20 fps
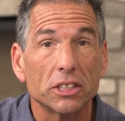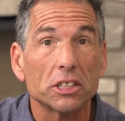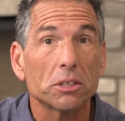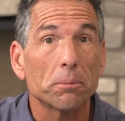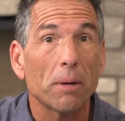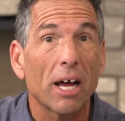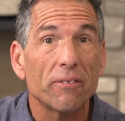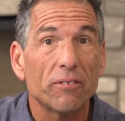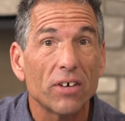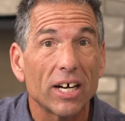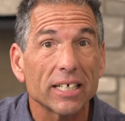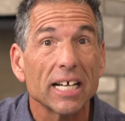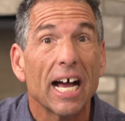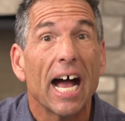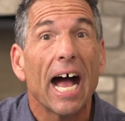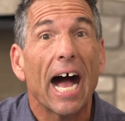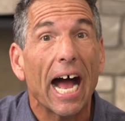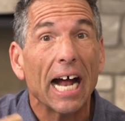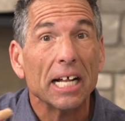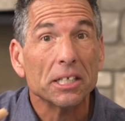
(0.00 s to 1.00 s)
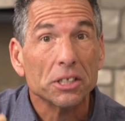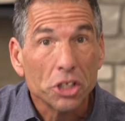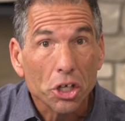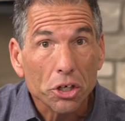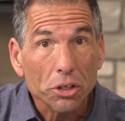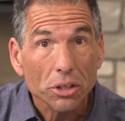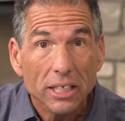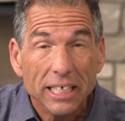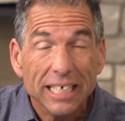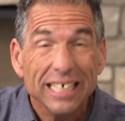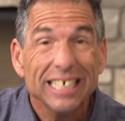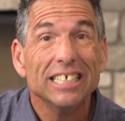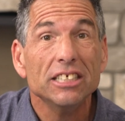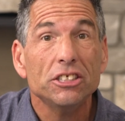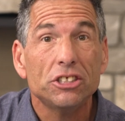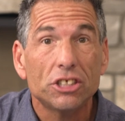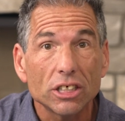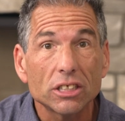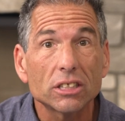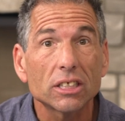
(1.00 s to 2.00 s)
As a matter of fact, I literally
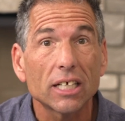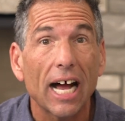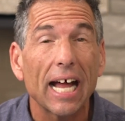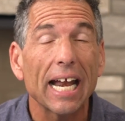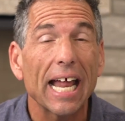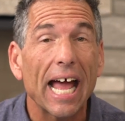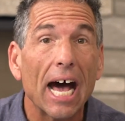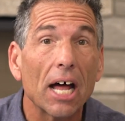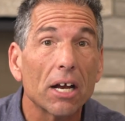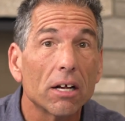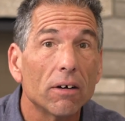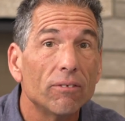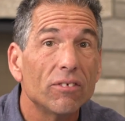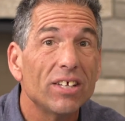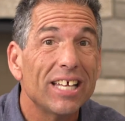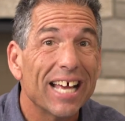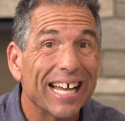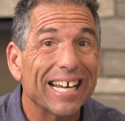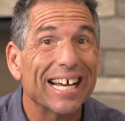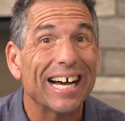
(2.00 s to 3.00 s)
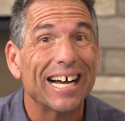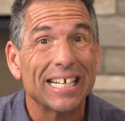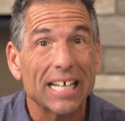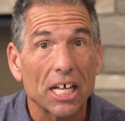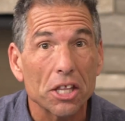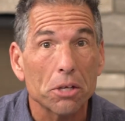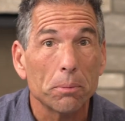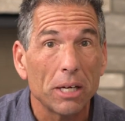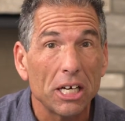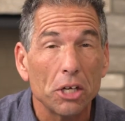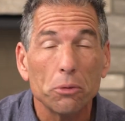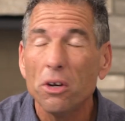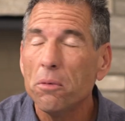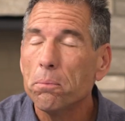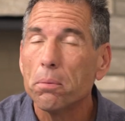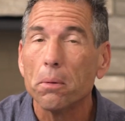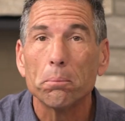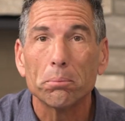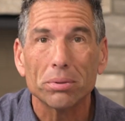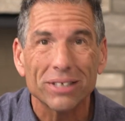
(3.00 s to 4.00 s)
just got out of yet another meeting. We've
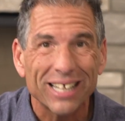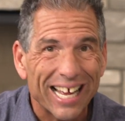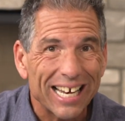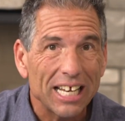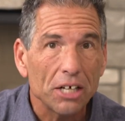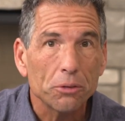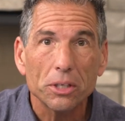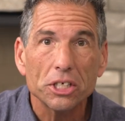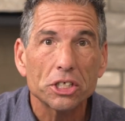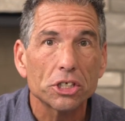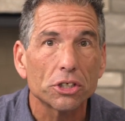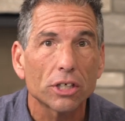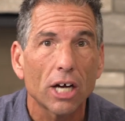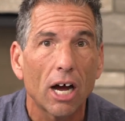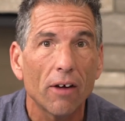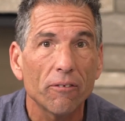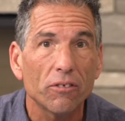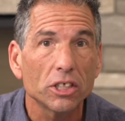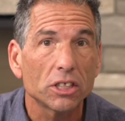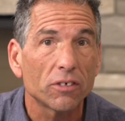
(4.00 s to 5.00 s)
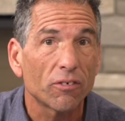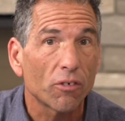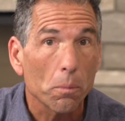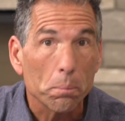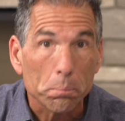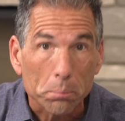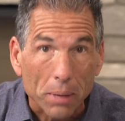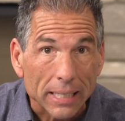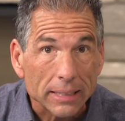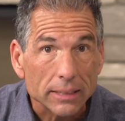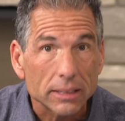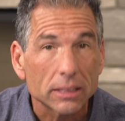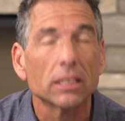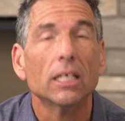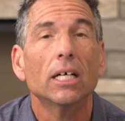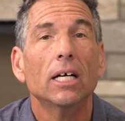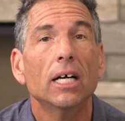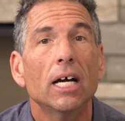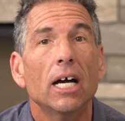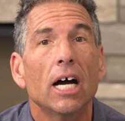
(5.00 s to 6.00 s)
been planning regional conference for
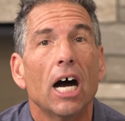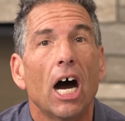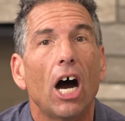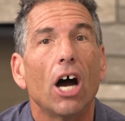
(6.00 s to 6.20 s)
months.